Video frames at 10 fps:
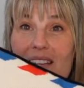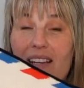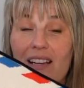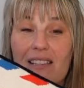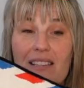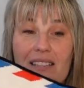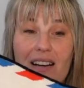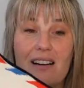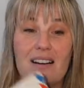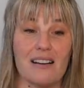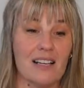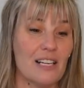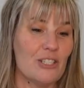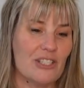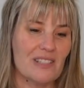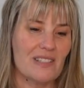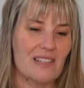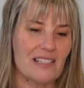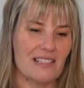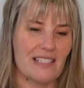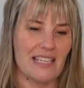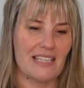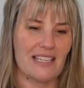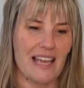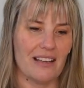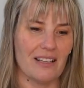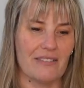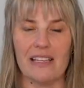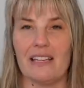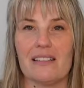and I saw just the detail of it.